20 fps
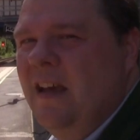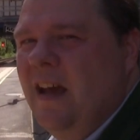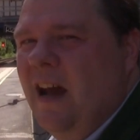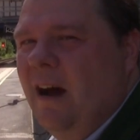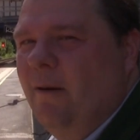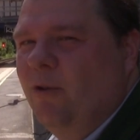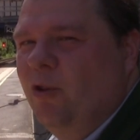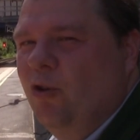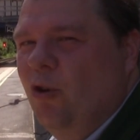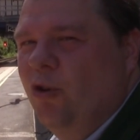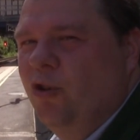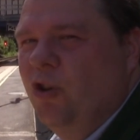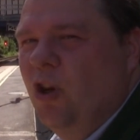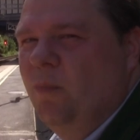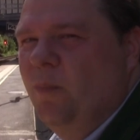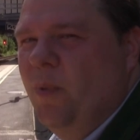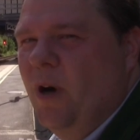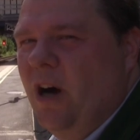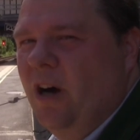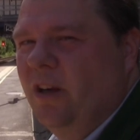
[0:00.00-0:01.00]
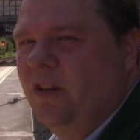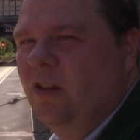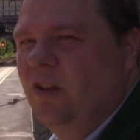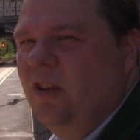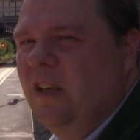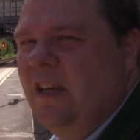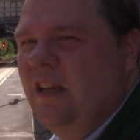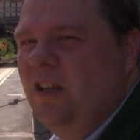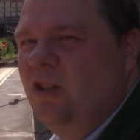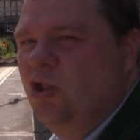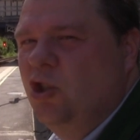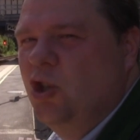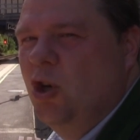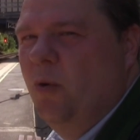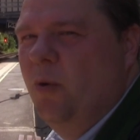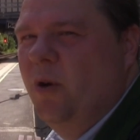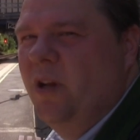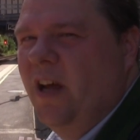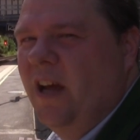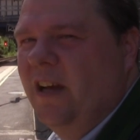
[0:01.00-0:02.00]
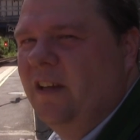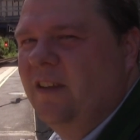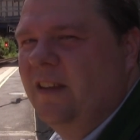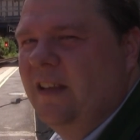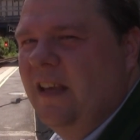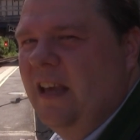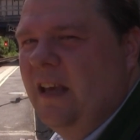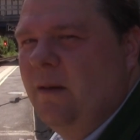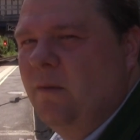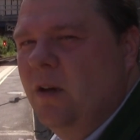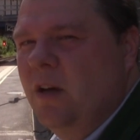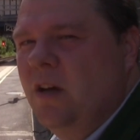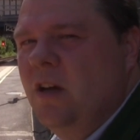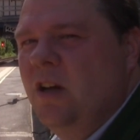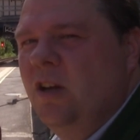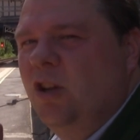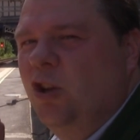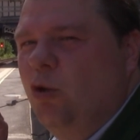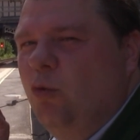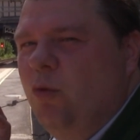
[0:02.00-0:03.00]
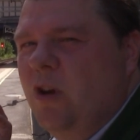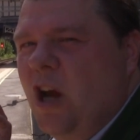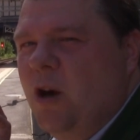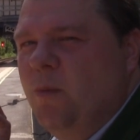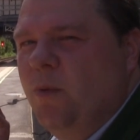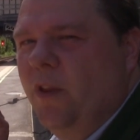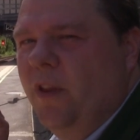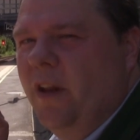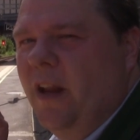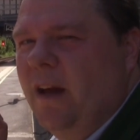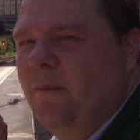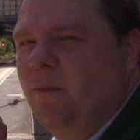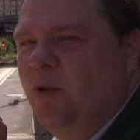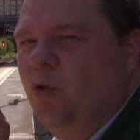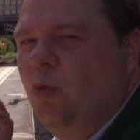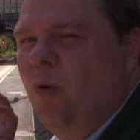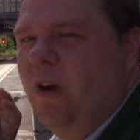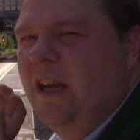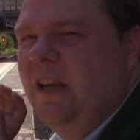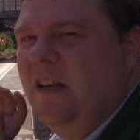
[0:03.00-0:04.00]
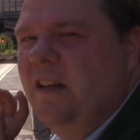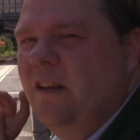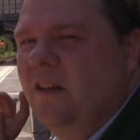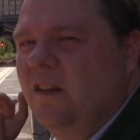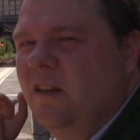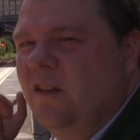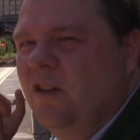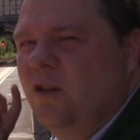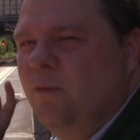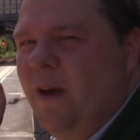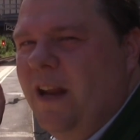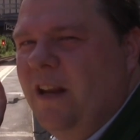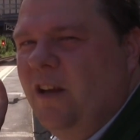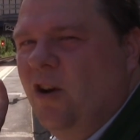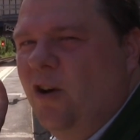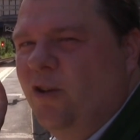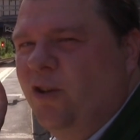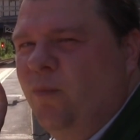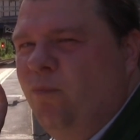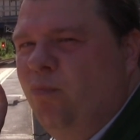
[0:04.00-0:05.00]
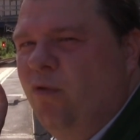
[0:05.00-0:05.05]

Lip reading: and was also part of the Jewellery Line scheme to reopen the line between Smethwick Galton